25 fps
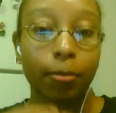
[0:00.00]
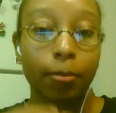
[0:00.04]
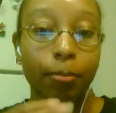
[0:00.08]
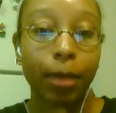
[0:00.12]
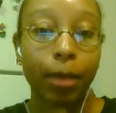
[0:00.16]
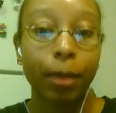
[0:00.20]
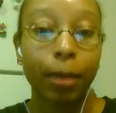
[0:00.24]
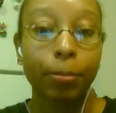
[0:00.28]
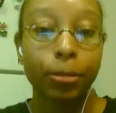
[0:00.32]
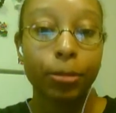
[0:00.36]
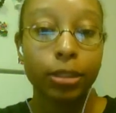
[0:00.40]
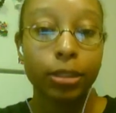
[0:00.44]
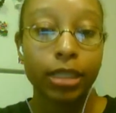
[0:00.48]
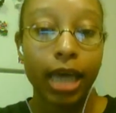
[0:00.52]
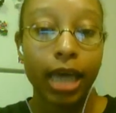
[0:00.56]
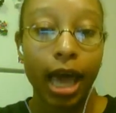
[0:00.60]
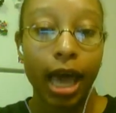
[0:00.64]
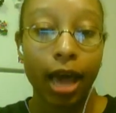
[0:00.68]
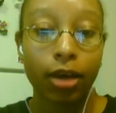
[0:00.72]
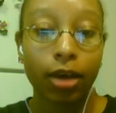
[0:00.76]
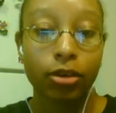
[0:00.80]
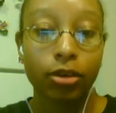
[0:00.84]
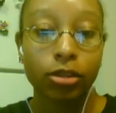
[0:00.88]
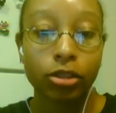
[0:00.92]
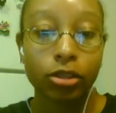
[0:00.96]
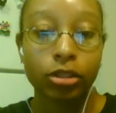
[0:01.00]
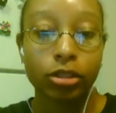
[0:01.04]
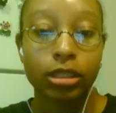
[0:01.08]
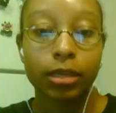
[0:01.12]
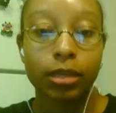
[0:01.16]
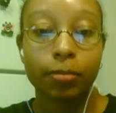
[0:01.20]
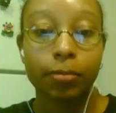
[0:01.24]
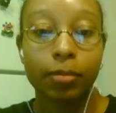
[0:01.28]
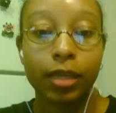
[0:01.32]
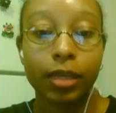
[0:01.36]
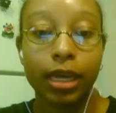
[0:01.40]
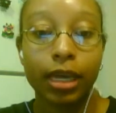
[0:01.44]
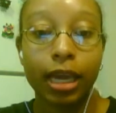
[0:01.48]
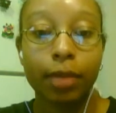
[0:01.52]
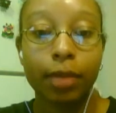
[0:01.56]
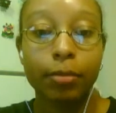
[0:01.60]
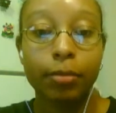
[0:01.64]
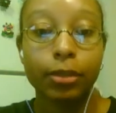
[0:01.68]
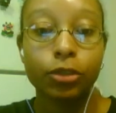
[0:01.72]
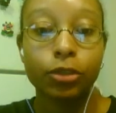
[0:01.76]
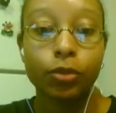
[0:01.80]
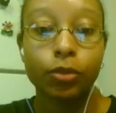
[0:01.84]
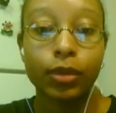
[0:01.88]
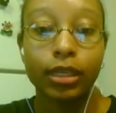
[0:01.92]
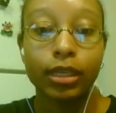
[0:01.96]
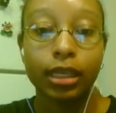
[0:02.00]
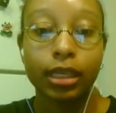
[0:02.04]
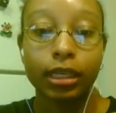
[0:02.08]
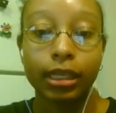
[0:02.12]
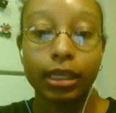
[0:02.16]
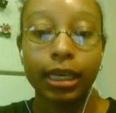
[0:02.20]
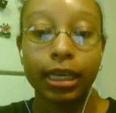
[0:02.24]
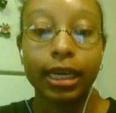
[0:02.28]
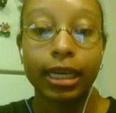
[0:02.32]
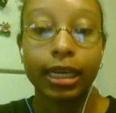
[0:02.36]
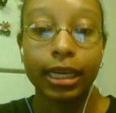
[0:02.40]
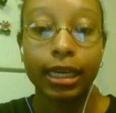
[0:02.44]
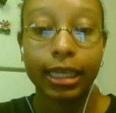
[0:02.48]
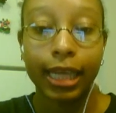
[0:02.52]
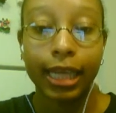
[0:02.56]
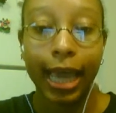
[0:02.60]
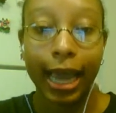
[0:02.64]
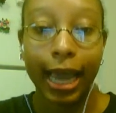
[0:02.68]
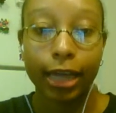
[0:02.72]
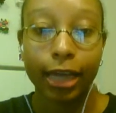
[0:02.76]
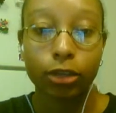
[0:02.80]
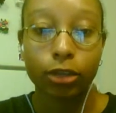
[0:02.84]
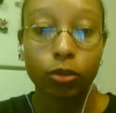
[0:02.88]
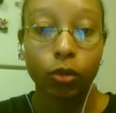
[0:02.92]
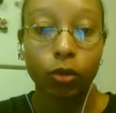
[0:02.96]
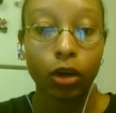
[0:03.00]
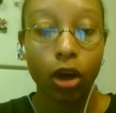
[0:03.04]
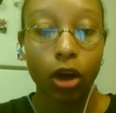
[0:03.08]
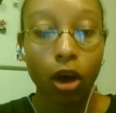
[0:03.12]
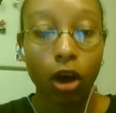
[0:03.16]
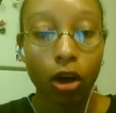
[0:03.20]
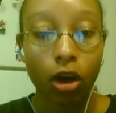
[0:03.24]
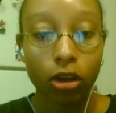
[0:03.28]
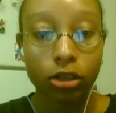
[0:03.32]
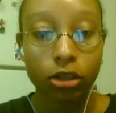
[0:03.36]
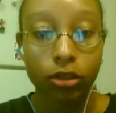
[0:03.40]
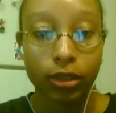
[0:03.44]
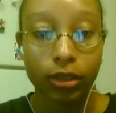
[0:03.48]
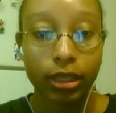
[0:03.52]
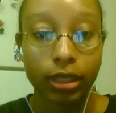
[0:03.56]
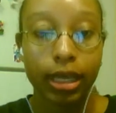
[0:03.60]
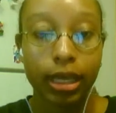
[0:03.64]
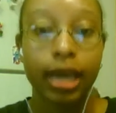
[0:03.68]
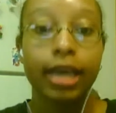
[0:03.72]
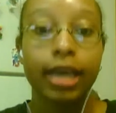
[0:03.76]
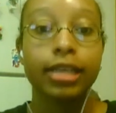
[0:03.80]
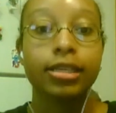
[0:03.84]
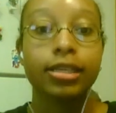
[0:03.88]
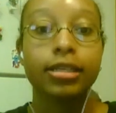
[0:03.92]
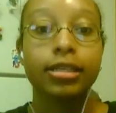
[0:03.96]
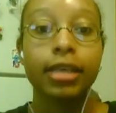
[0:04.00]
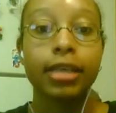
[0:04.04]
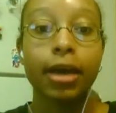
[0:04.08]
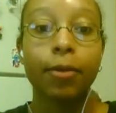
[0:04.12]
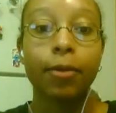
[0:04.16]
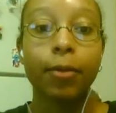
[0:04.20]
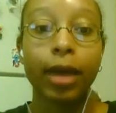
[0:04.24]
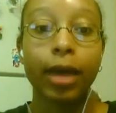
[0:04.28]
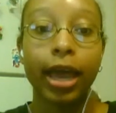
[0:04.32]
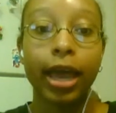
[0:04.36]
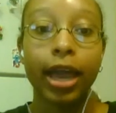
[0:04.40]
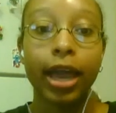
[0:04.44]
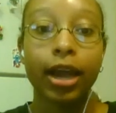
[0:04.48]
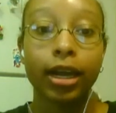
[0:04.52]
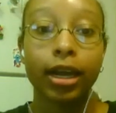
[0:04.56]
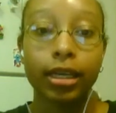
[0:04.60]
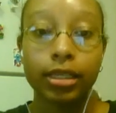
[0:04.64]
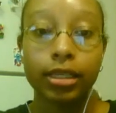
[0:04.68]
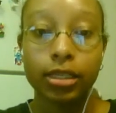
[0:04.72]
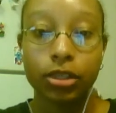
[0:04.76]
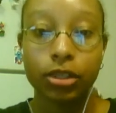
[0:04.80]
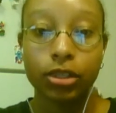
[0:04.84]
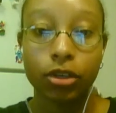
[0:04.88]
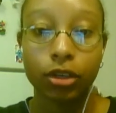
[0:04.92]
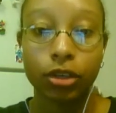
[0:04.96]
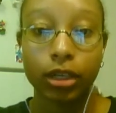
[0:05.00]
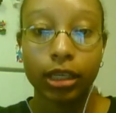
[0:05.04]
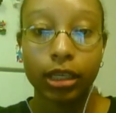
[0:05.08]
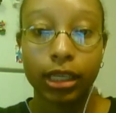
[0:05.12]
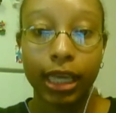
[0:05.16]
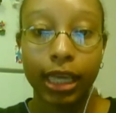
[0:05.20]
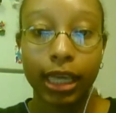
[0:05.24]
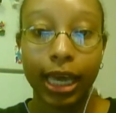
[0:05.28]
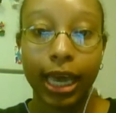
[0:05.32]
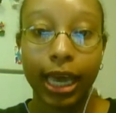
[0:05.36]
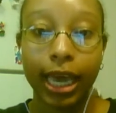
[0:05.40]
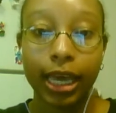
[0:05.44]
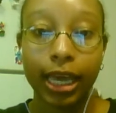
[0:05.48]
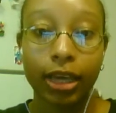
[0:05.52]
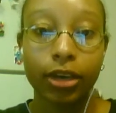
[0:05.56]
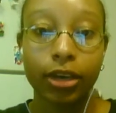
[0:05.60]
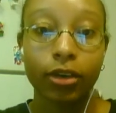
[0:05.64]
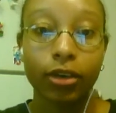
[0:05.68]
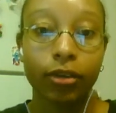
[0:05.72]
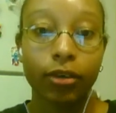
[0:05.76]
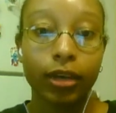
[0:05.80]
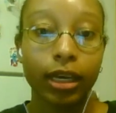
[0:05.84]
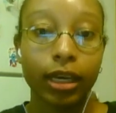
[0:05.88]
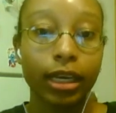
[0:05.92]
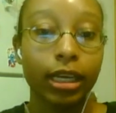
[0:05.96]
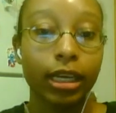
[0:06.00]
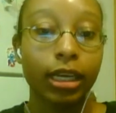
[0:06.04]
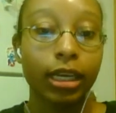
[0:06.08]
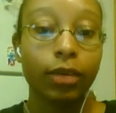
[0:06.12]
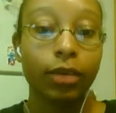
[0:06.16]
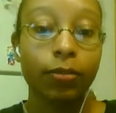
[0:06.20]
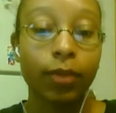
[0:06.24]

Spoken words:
paper towels or something in between the lid and the actual cauldron, so that way air can circulate and you don't get any